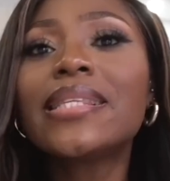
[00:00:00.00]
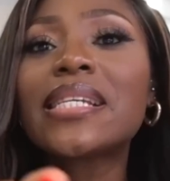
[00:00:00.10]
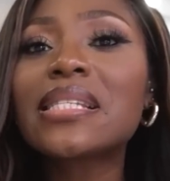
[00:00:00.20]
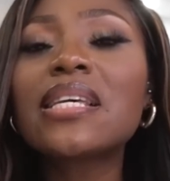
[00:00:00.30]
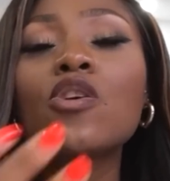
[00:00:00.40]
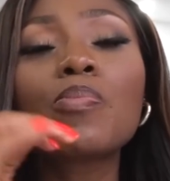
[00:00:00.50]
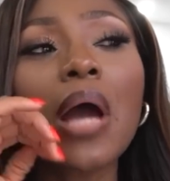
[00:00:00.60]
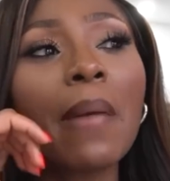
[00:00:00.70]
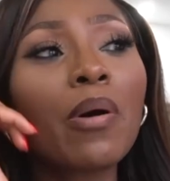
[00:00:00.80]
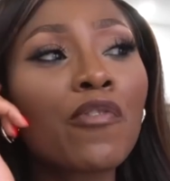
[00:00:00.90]
this thing you
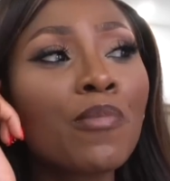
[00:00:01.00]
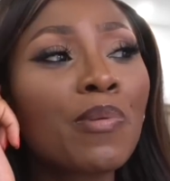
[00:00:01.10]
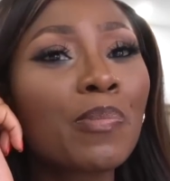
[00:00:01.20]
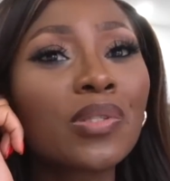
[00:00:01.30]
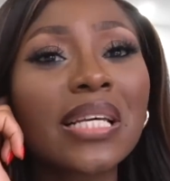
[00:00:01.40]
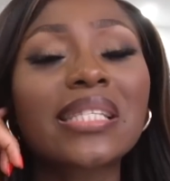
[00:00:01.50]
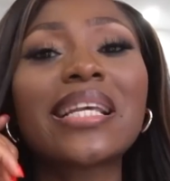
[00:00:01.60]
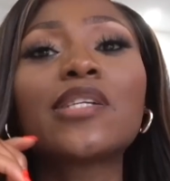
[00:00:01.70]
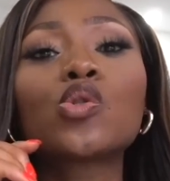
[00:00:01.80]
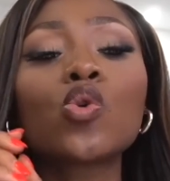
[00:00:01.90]
I bought from you people tastes
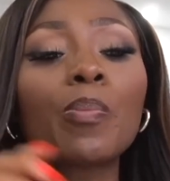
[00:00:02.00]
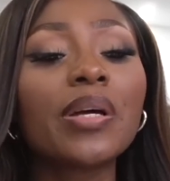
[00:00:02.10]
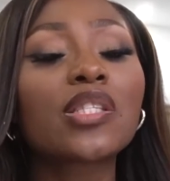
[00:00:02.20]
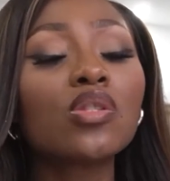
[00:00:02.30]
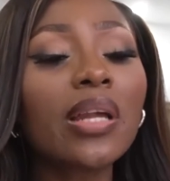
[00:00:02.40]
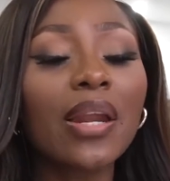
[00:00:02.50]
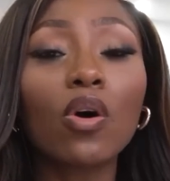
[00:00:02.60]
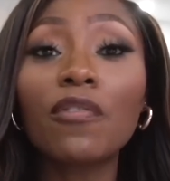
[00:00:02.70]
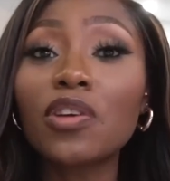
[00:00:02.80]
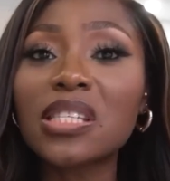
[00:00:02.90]
like soap. It's not
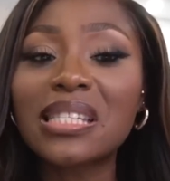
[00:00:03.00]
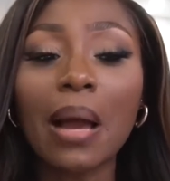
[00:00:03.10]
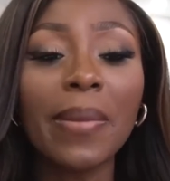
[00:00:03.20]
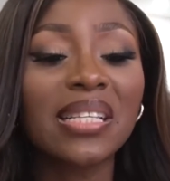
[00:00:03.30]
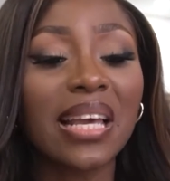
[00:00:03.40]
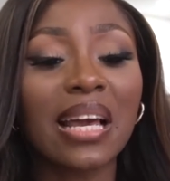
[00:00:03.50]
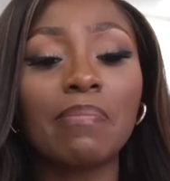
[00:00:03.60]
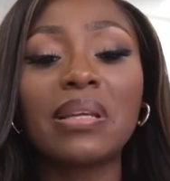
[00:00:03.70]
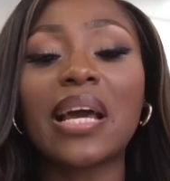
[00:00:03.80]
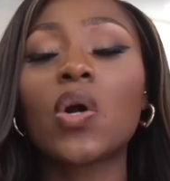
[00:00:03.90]
an obvious damage that it
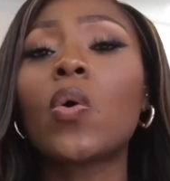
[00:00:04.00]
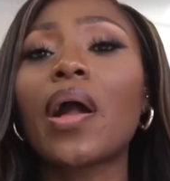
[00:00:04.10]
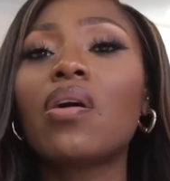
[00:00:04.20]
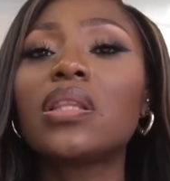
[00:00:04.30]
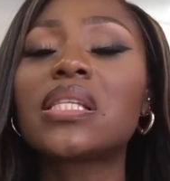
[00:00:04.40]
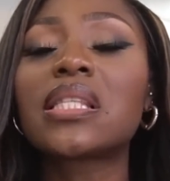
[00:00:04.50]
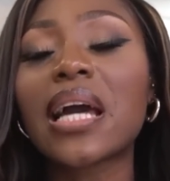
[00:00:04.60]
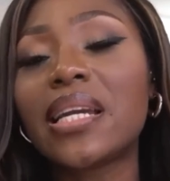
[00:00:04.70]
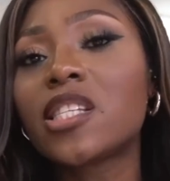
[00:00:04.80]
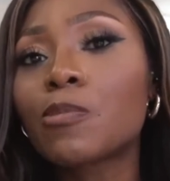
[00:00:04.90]
can be like, oh, I got this
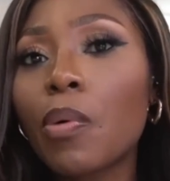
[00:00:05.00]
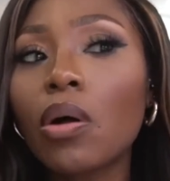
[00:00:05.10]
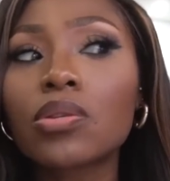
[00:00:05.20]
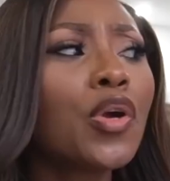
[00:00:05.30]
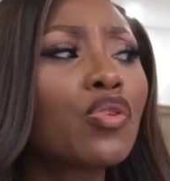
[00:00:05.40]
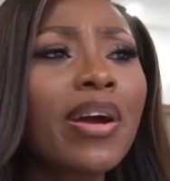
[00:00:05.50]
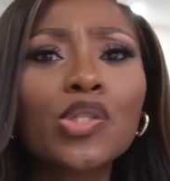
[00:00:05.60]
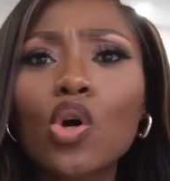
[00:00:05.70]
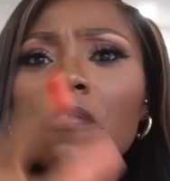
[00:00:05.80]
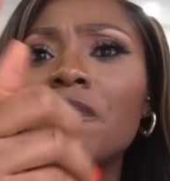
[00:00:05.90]
thing and it's spoiled. You're trying
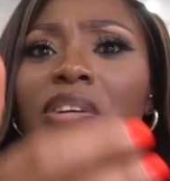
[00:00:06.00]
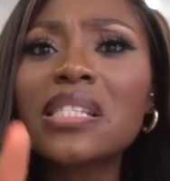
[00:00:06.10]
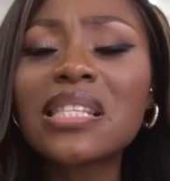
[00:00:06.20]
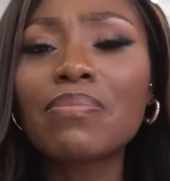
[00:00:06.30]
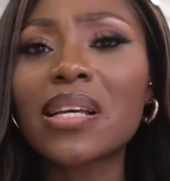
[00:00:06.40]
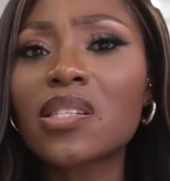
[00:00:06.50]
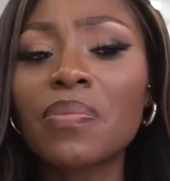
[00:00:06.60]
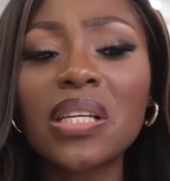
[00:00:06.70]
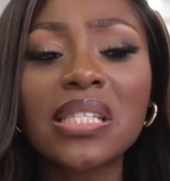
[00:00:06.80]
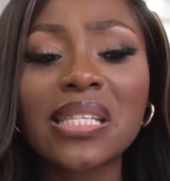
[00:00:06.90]
to convince them that
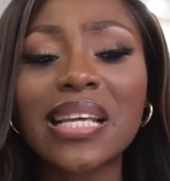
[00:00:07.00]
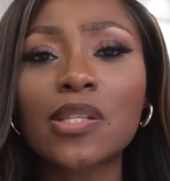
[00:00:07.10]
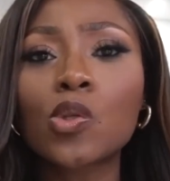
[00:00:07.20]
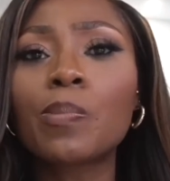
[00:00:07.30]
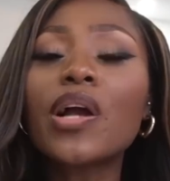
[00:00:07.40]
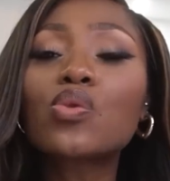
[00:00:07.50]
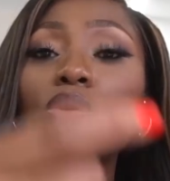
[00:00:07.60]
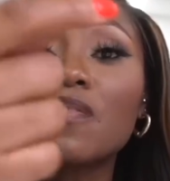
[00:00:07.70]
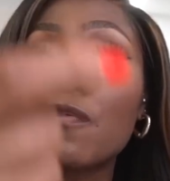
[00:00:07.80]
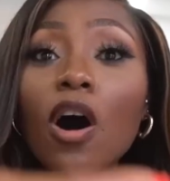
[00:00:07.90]
something tastes like soap. It
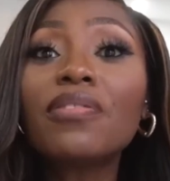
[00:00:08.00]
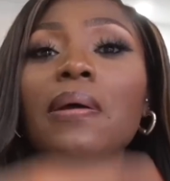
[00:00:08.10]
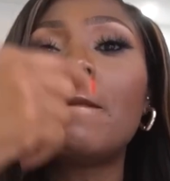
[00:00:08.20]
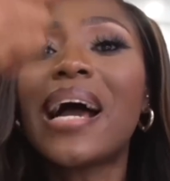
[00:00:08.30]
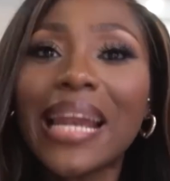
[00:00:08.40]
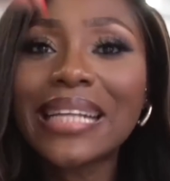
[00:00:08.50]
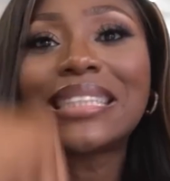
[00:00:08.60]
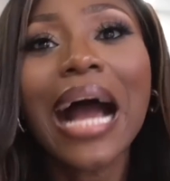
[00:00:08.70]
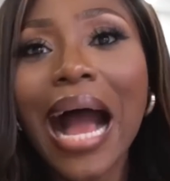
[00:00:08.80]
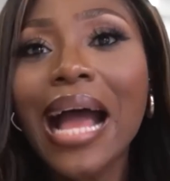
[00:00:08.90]
will involve the
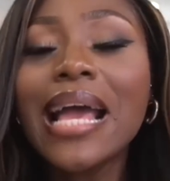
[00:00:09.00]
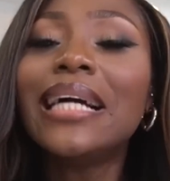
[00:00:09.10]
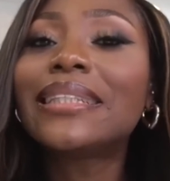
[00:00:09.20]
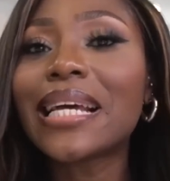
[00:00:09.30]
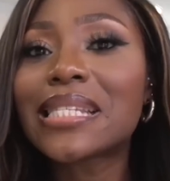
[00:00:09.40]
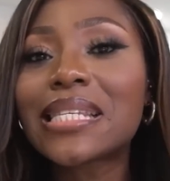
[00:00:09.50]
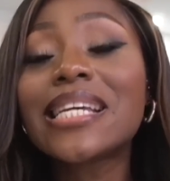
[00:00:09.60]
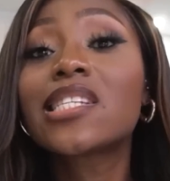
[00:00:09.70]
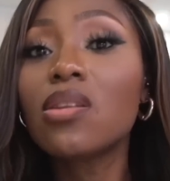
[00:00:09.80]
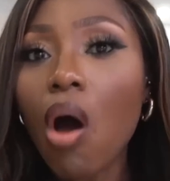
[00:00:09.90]
manager. Taste
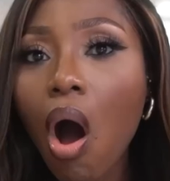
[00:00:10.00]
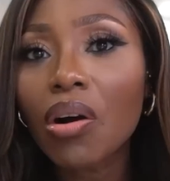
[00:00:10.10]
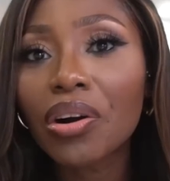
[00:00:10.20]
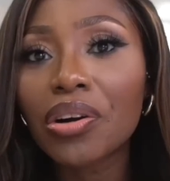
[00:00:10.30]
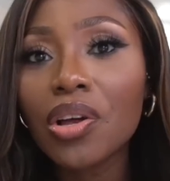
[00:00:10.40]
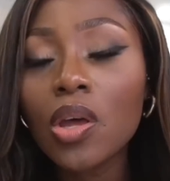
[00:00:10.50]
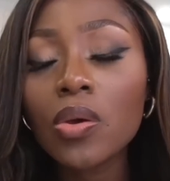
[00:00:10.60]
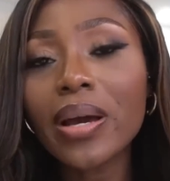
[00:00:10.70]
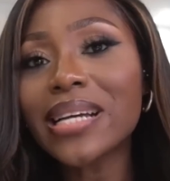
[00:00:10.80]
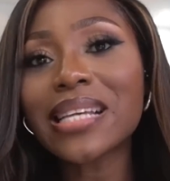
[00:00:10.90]
is long.
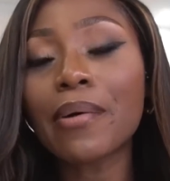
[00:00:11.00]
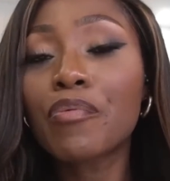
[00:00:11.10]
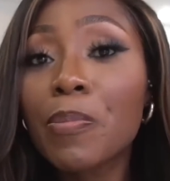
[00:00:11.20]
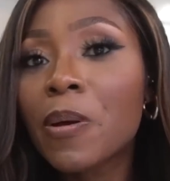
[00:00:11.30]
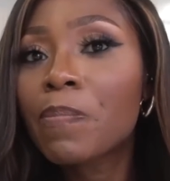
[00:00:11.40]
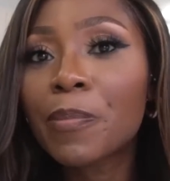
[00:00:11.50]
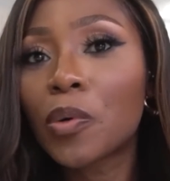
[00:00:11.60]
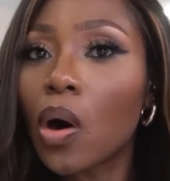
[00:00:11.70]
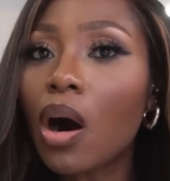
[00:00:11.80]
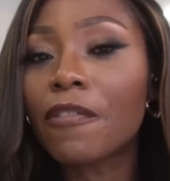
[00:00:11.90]
You guys are ripping
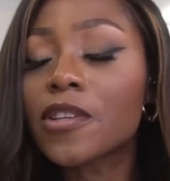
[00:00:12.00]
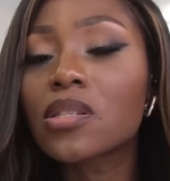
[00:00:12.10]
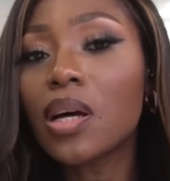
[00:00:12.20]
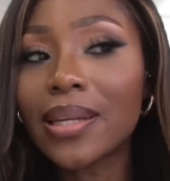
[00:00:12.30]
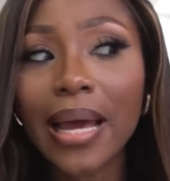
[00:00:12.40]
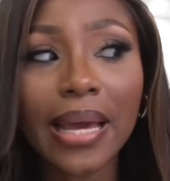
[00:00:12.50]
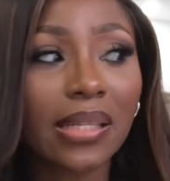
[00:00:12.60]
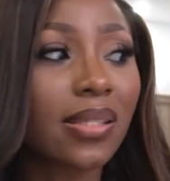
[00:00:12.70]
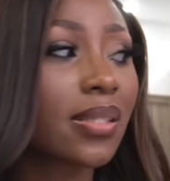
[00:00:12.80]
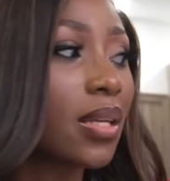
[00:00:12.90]
people off. It's not
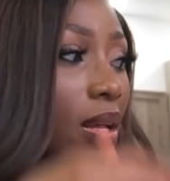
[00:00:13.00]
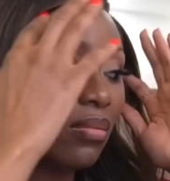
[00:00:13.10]
nice.